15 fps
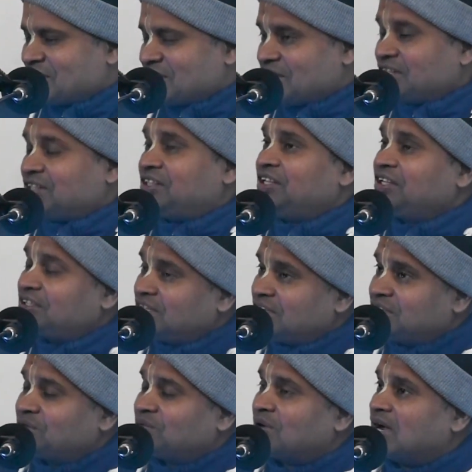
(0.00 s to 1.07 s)
And this
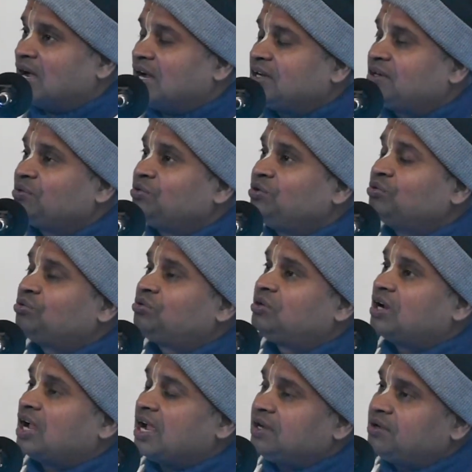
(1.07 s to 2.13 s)
is what you
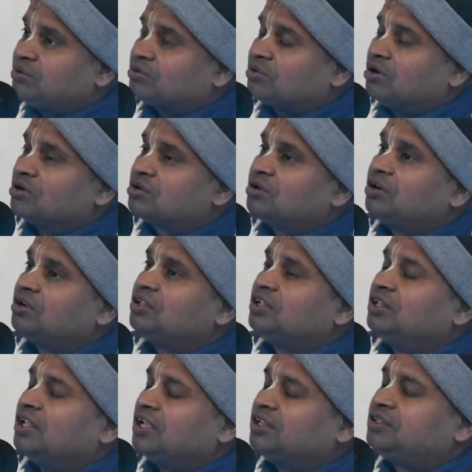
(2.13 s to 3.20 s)
try to conquer
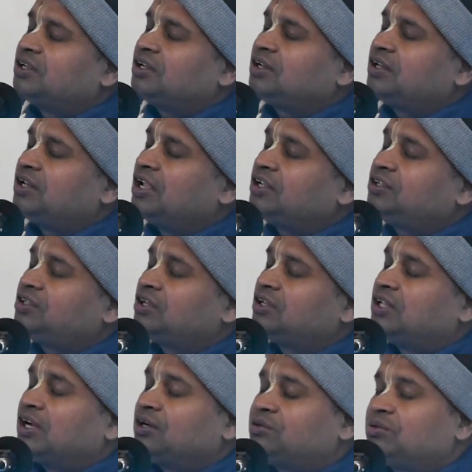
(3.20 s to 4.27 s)
the nature.
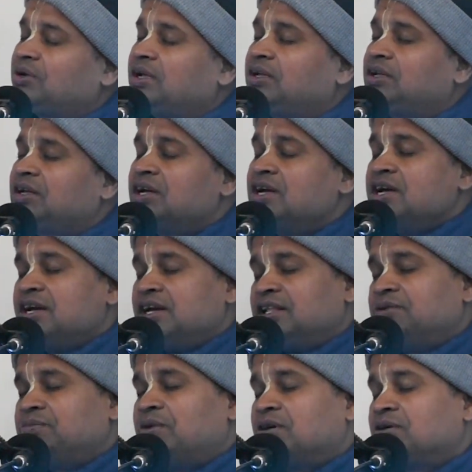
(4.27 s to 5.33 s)
That's why
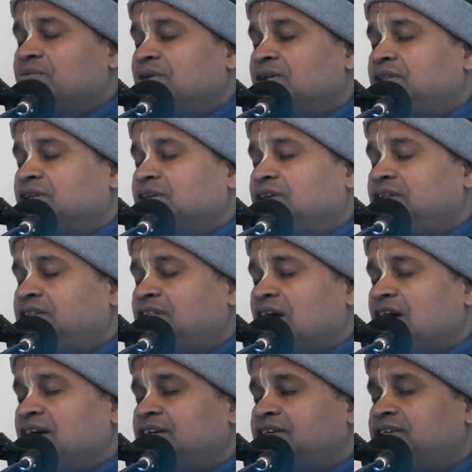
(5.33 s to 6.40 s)
in Bhagavad
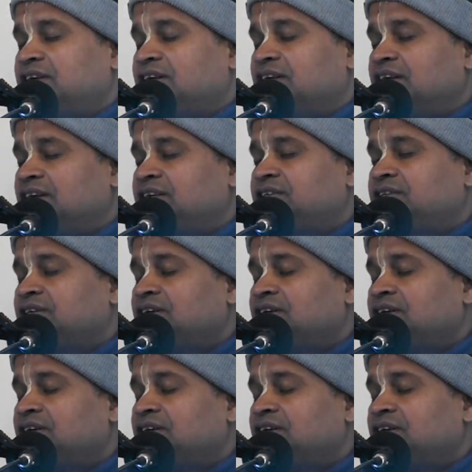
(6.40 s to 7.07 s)
Gita it says,